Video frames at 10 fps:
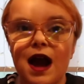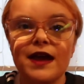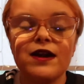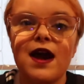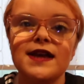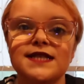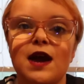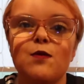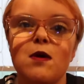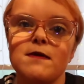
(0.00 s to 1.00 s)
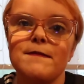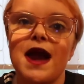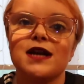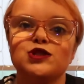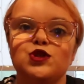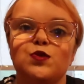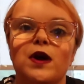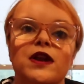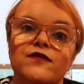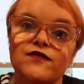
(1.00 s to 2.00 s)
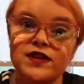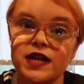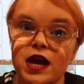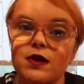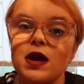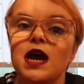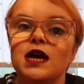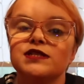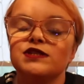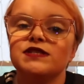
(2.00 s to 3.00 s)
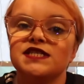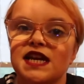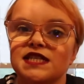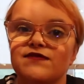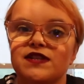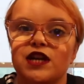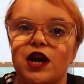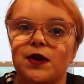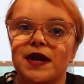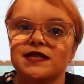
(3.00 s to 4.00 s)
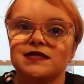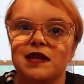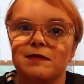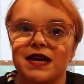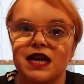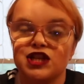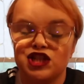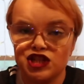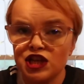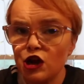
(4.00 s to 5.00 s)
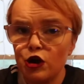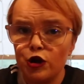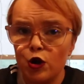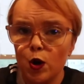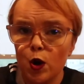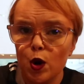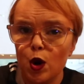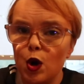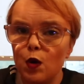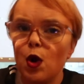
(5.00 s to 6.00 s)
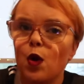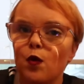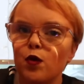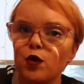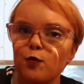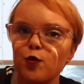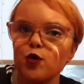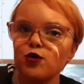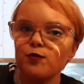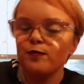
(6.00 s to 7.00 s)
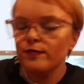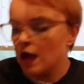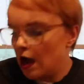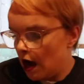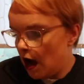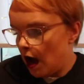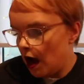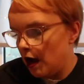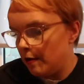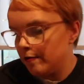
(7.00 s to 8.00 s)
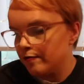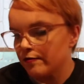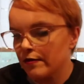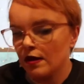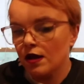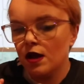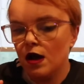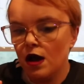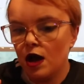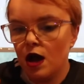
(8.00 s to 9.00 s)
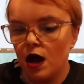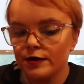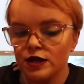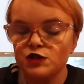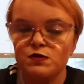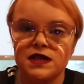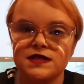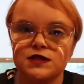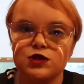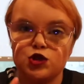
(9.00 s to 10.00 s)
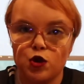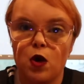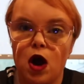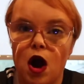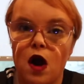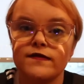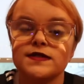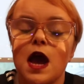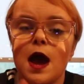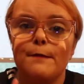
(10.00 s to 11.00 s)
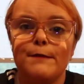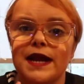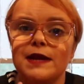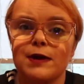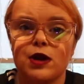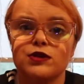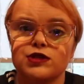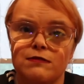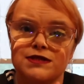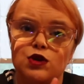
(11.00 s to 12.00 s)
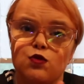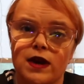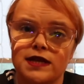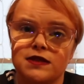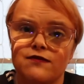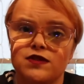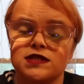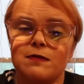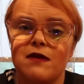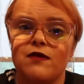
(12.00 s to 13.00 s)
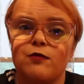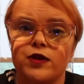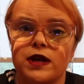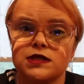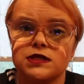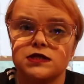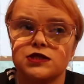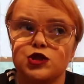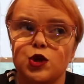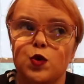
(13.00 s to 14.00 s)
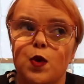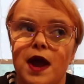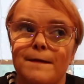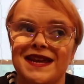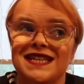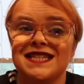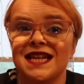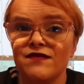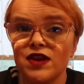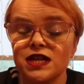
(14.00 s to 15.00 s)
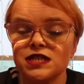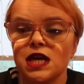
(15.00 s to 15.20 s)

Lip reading: Hi guys, and welcome back to another video. So today's video is going to be a Shein haul. Whoop whoop. I'm going to split this into two halves, mainly because I'm still waiting for some other products to be delivered.